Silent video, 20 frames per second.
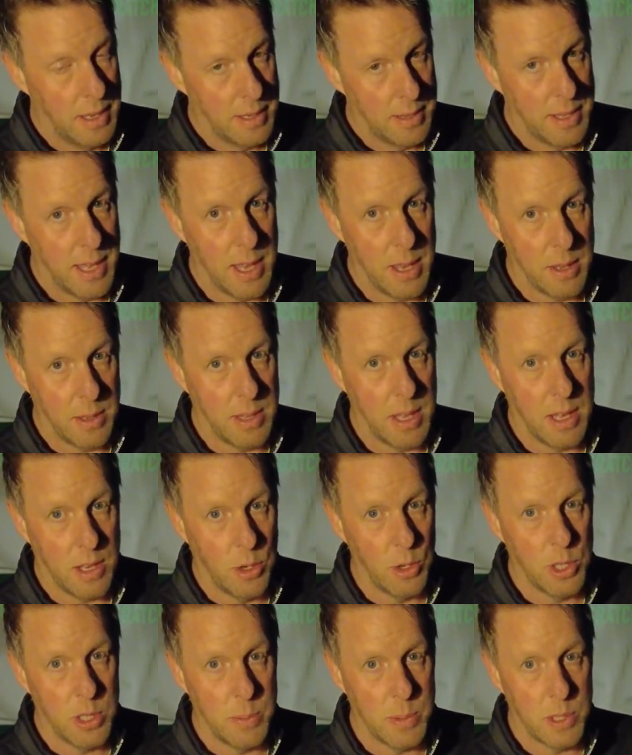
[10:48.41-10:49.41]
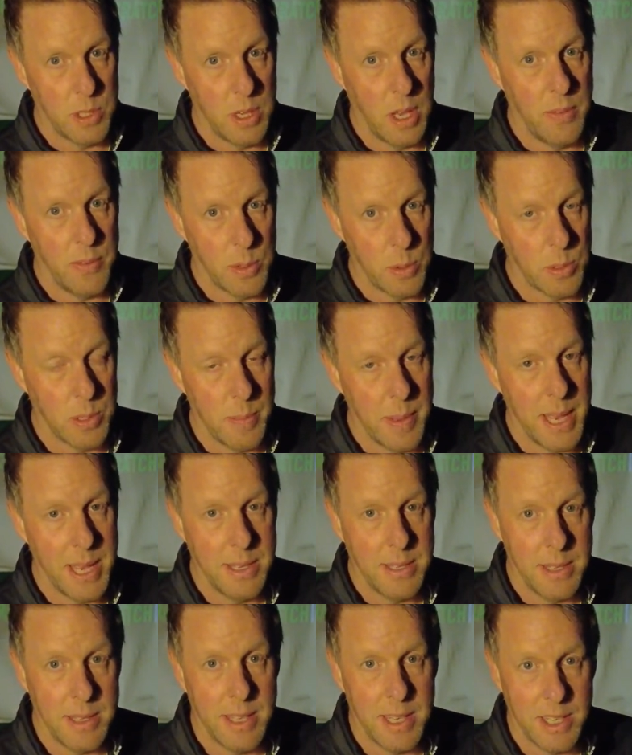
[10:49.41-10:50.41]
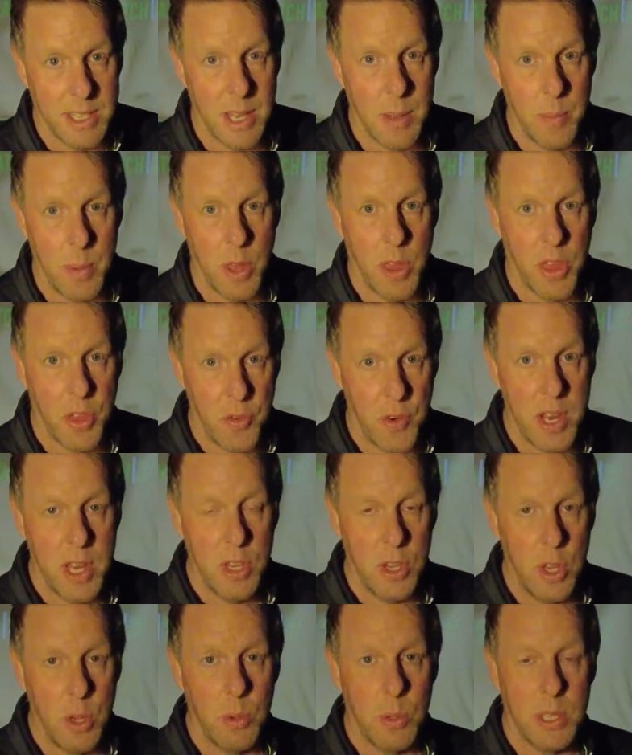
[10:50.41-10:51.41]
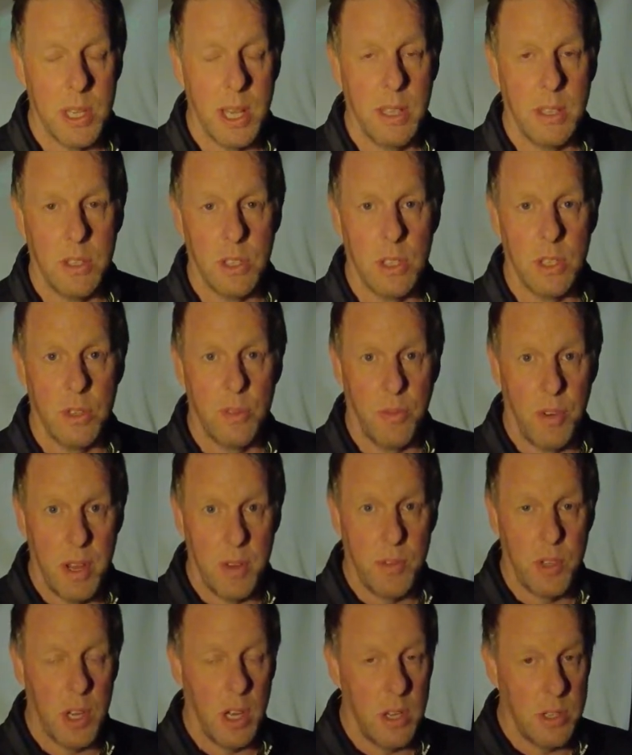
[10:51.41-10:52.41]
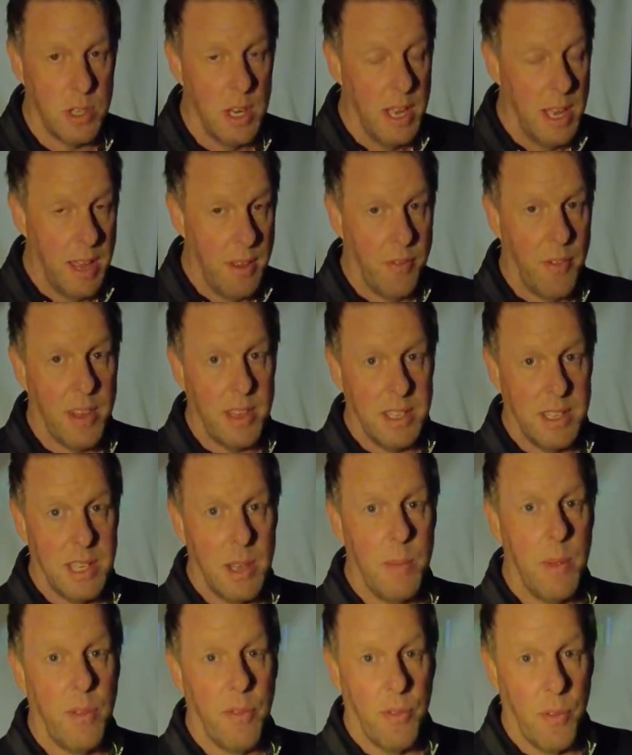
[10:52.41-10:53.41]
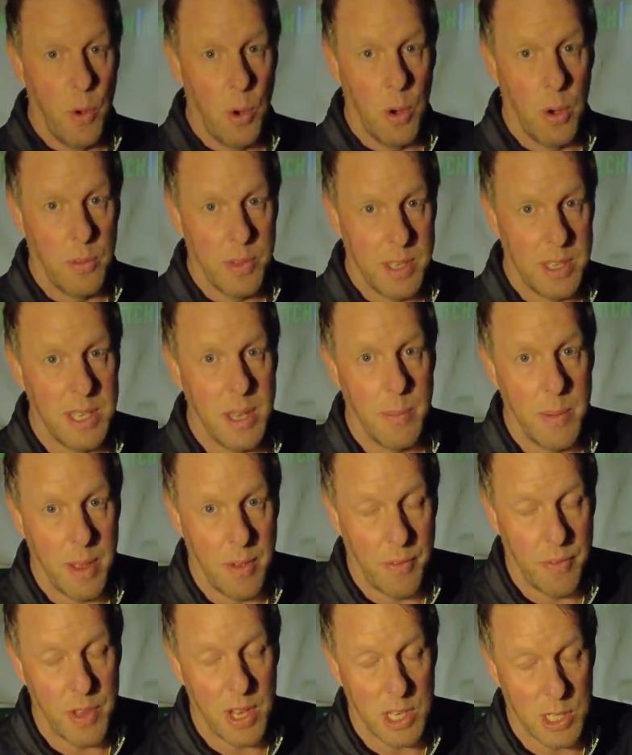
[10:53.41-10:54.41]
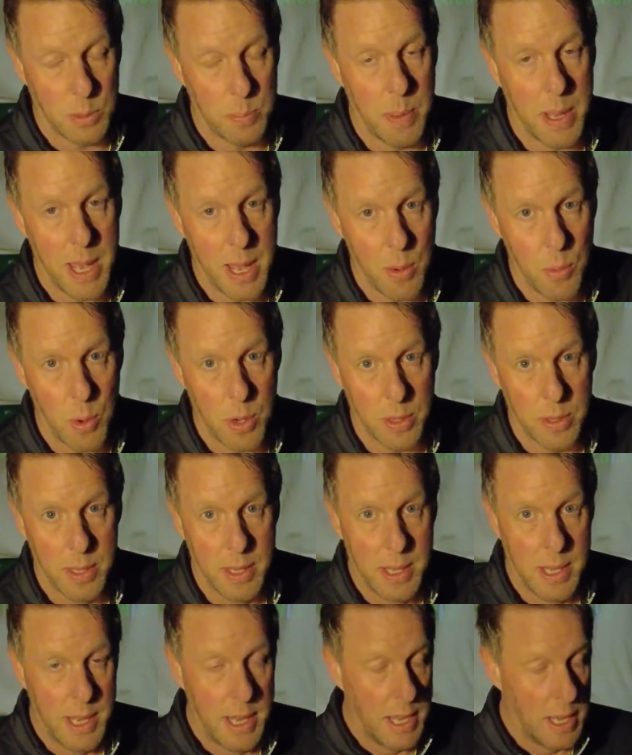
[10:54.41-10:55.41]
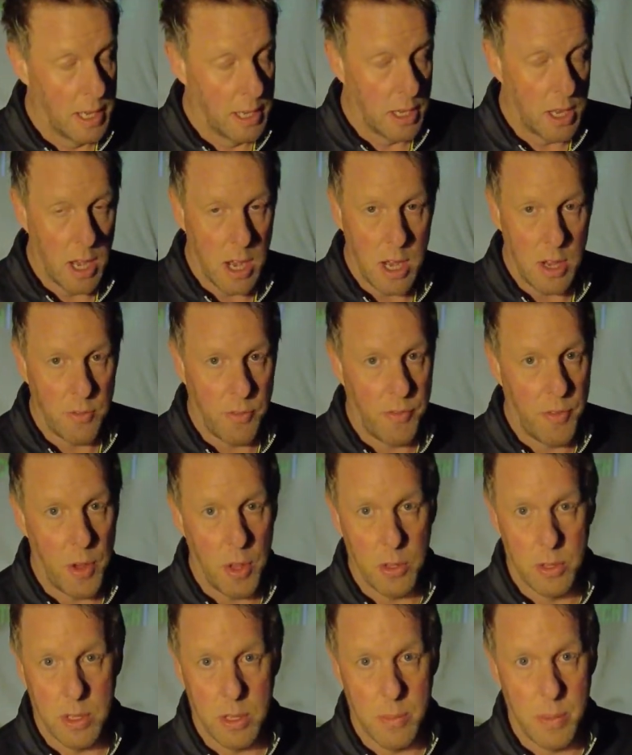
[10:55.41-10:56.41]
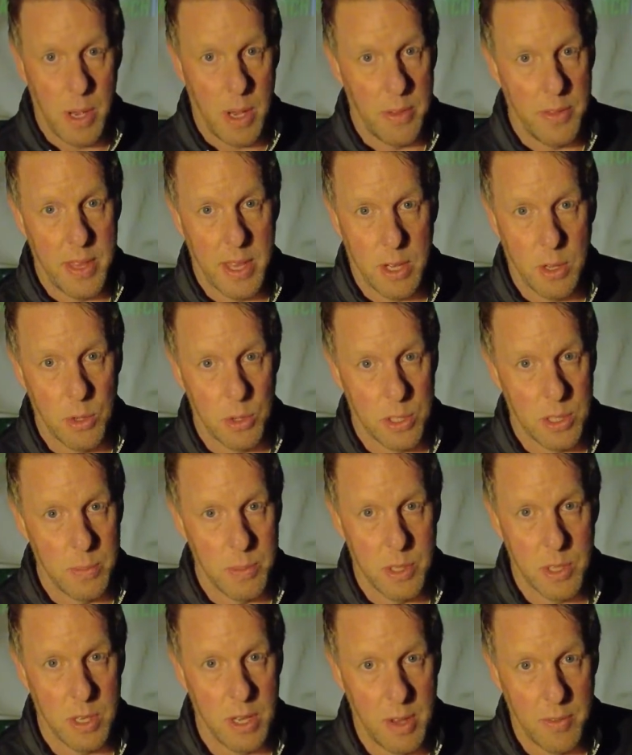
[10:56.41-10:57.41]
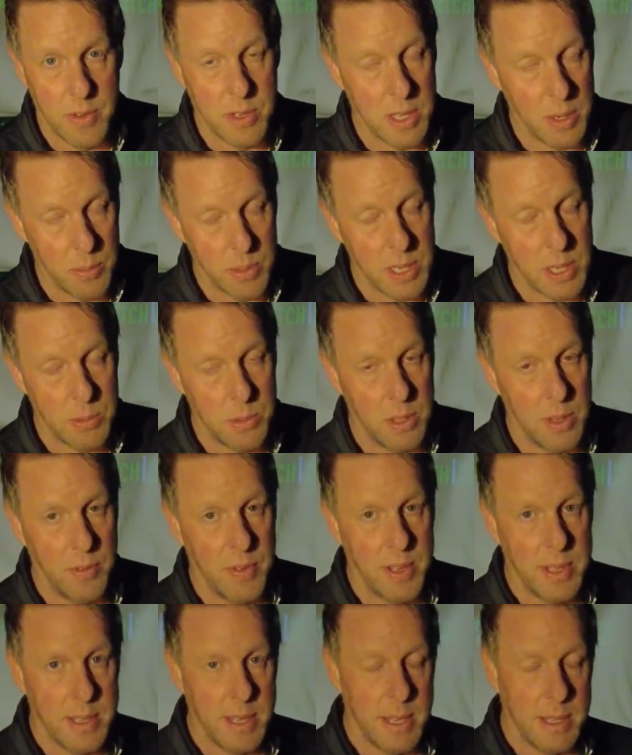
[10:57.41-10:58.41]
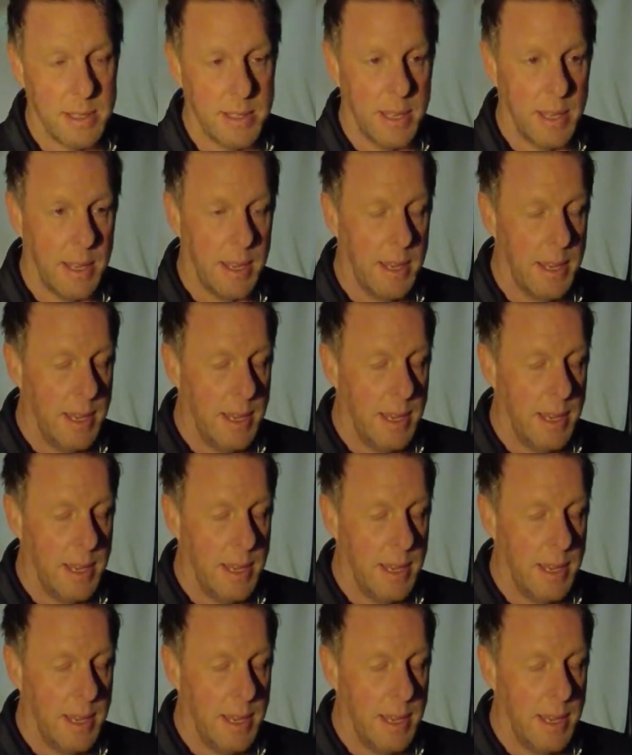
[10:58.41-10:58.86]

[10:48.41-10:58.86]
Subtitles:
Their customer service was amazing. They sent me 3 new sensors free of charge. In fact, they sent me 4. They sent me a spare one. Can't fault them on their customer service. It was absolutely fantastic.